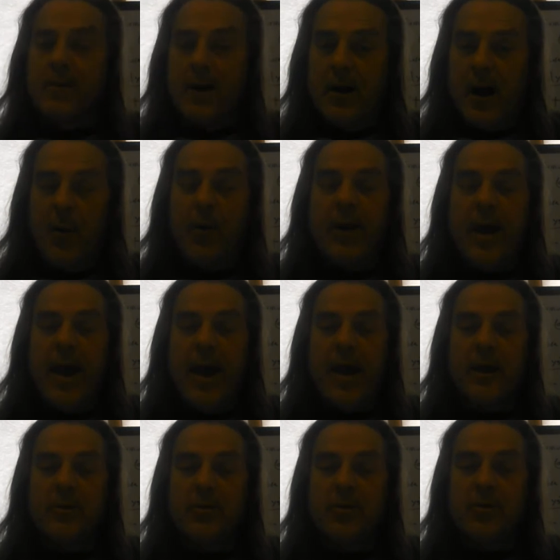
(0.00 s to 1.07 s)
I want to
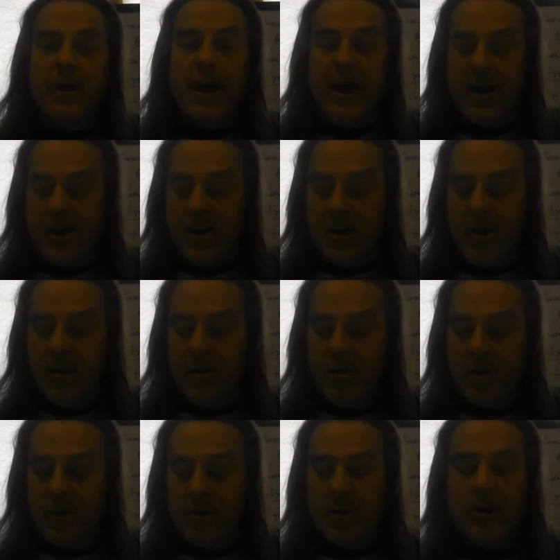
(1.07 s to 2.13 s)
add to that note,